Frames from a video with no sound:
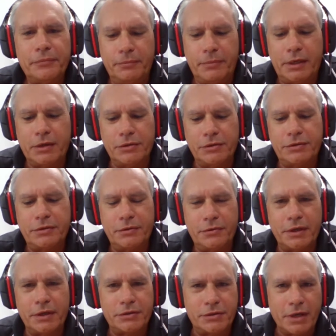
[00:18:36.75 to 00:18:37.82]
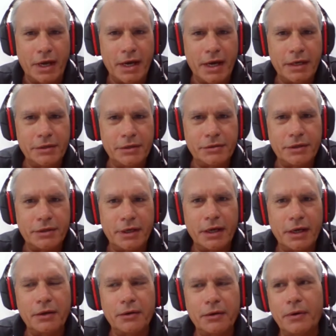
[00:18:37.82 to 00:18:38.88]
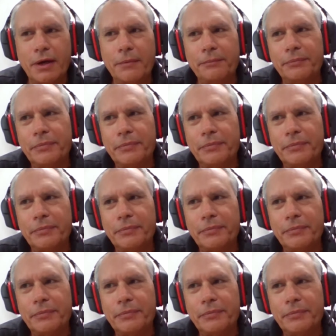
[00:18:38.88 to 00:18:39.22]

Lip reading: because things change, you know,